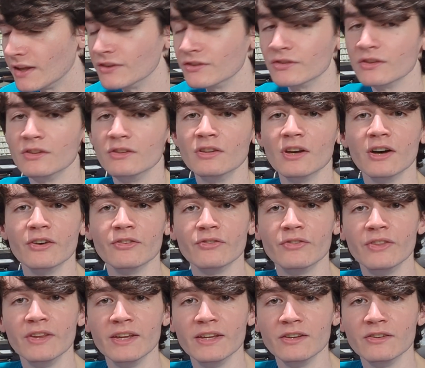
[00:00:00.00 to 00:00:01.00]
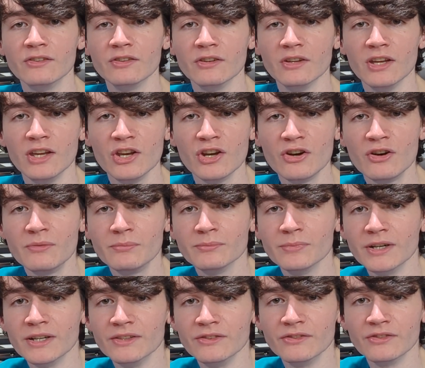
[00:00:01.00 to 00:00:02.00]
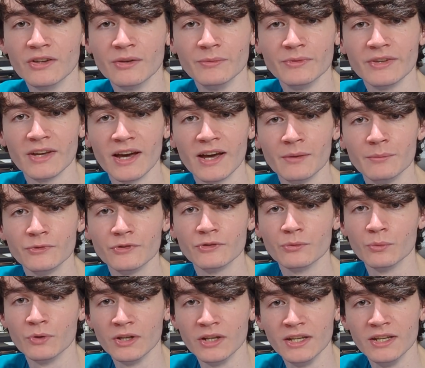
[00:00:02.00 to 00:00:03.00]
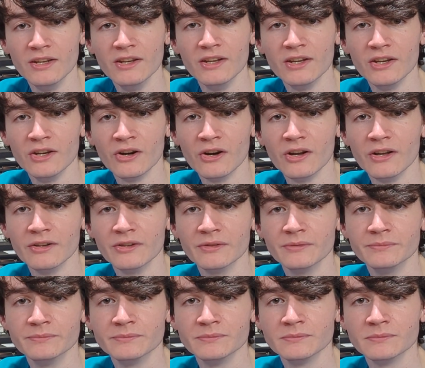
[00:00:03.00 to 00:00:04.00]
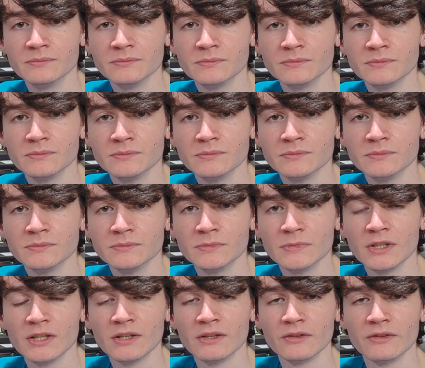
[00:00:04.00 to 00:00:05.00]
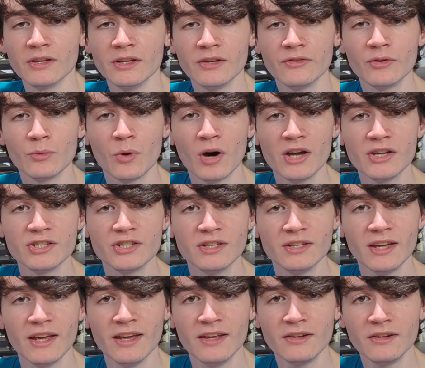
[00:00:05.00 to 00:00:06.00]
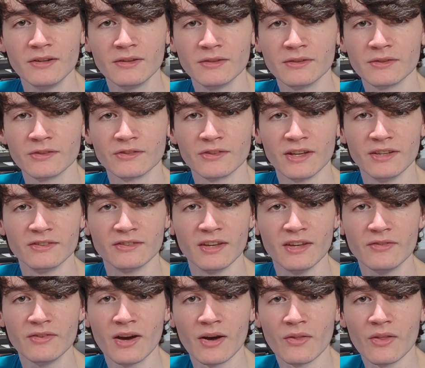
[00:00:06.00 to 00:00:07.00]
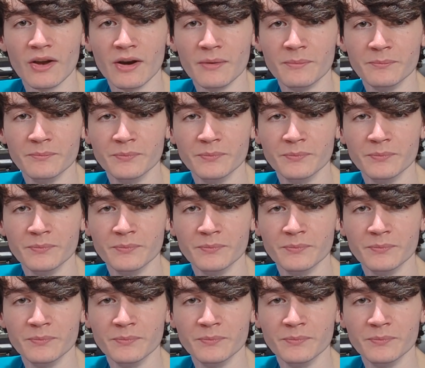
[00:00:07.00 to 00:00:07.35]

It's a tough thing to hear, but sometimes we need to hear it. Thank you for watching and stay safe out there.